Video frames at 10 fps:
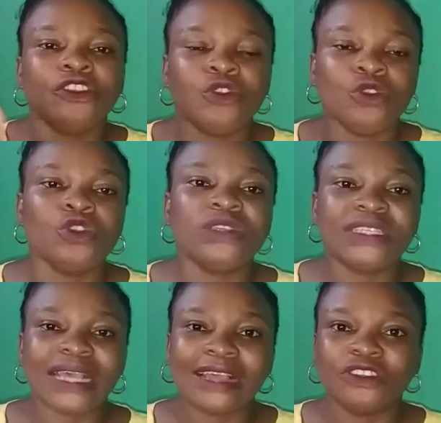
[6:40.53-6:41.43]
you use
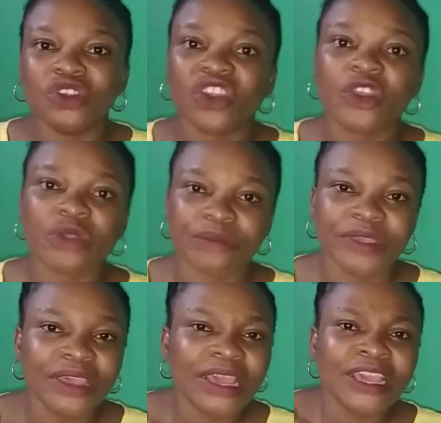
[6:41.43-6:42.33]
it as your cream.
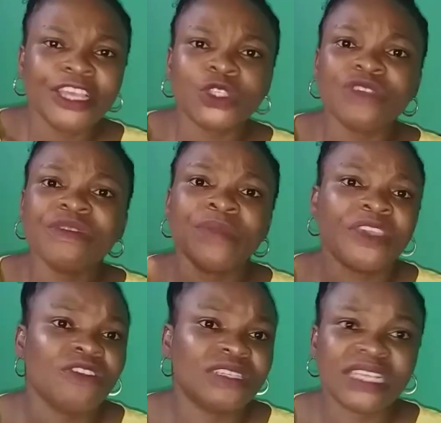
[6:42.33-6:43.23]
It's even
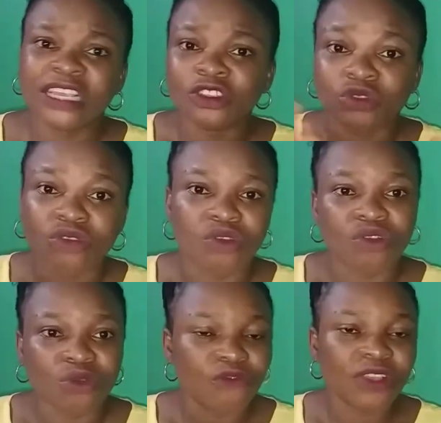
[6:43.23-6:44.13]
make your skin to
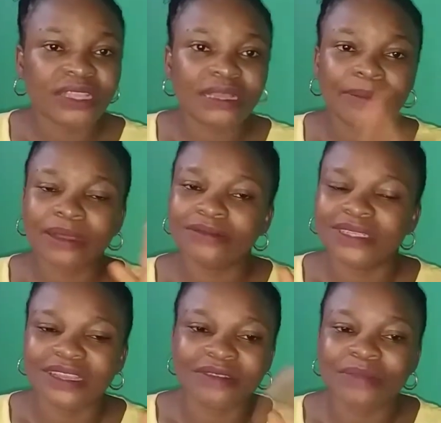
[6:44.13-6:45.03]
glow. Forget about
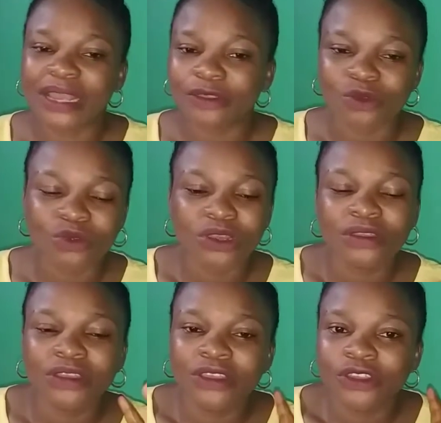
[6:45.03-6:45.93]
the cream that you
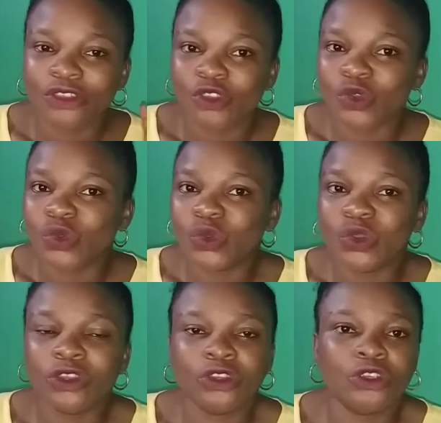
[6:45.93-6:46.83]

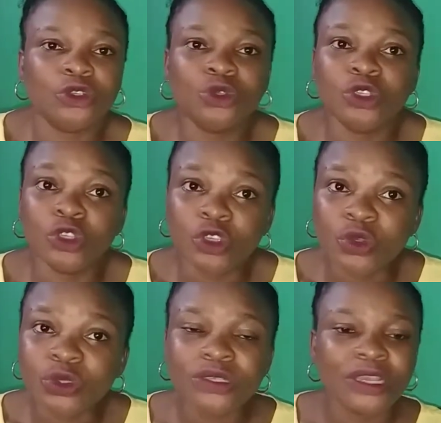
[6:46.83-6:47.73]

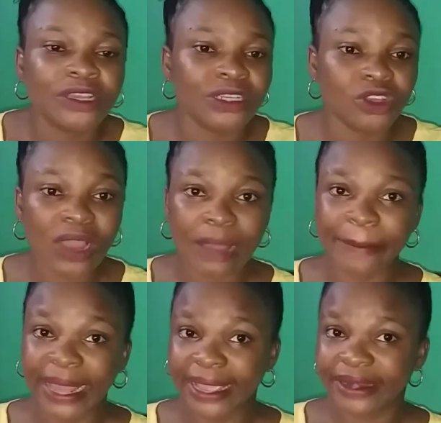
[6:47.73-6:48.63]
use. Don't
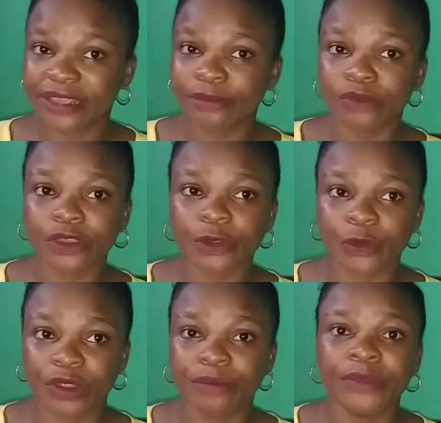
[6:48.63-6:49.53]
apply any
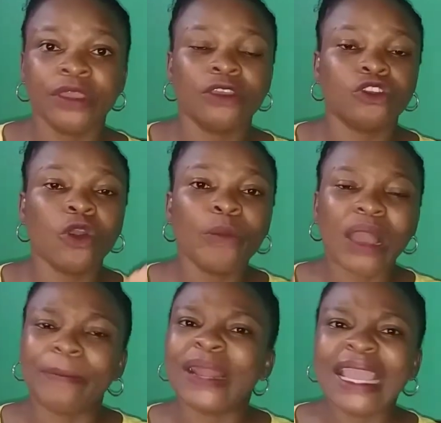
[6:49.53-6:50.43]
cream. Don't
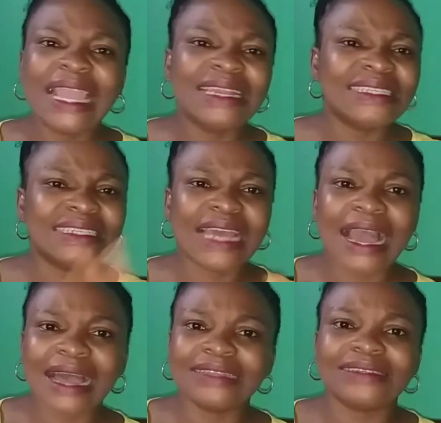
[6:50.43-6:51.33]
apply anything that
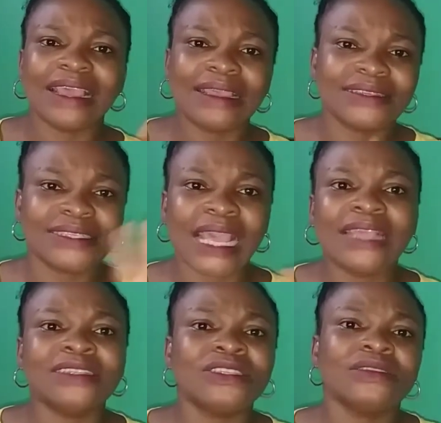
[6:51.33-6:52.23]
has a
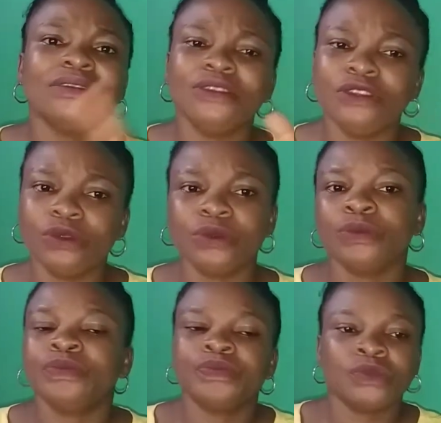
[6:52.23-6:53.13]
scent, you know,
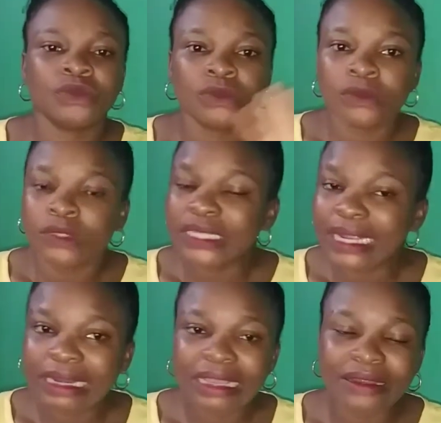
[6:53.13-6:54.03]

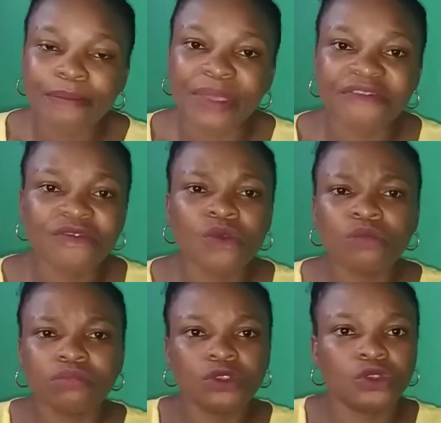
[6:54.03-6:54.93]
any cream,
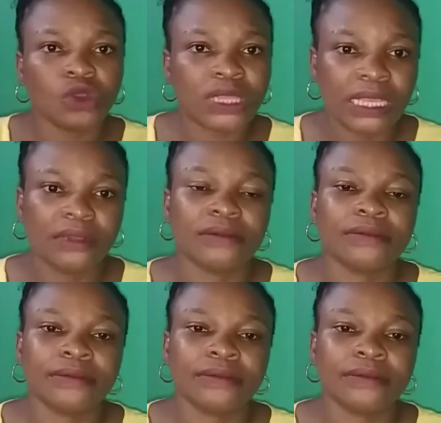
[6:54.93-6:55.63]
perfume, nothing.